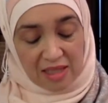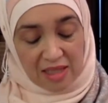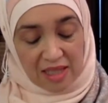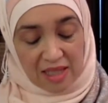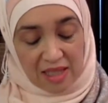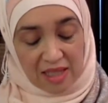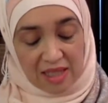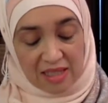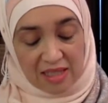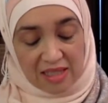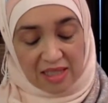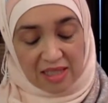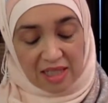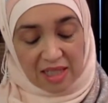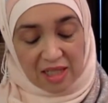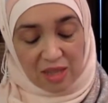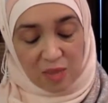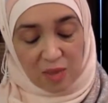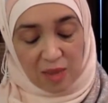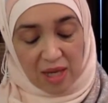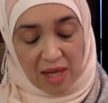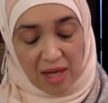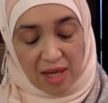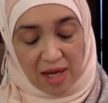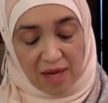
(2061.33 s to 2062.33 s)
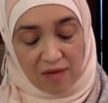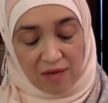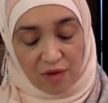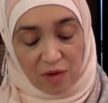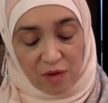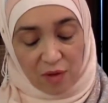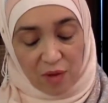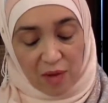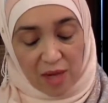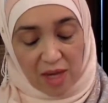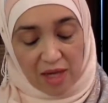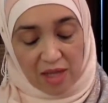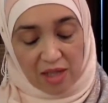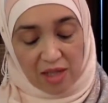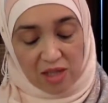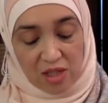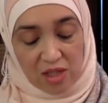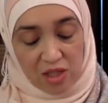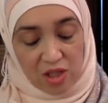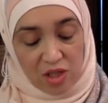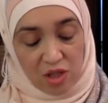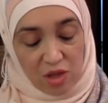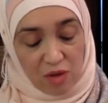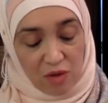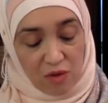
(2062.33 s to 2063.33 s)
indeed we have
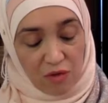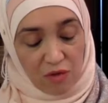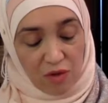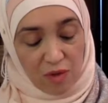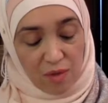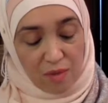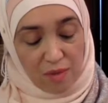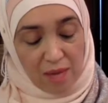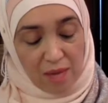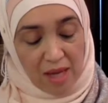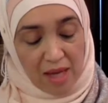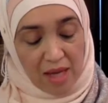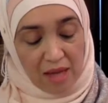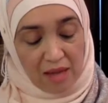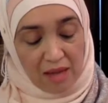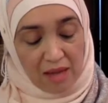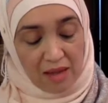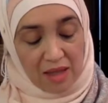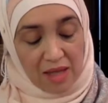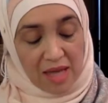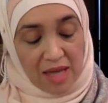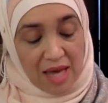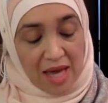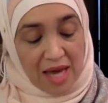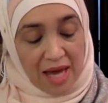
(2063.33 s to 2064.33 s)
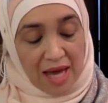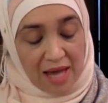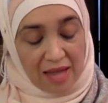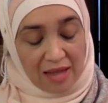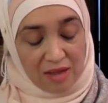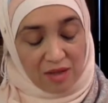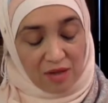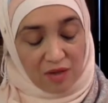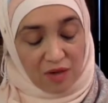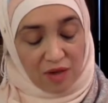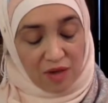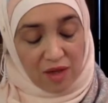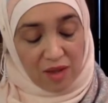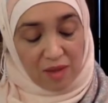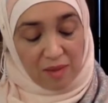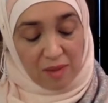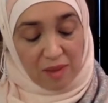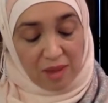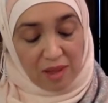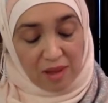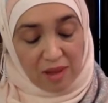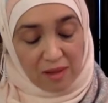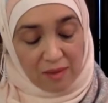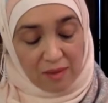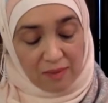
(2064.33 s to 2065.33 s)
created you from male and
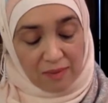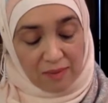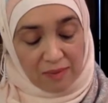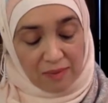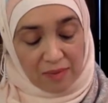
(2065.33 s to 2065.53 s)
female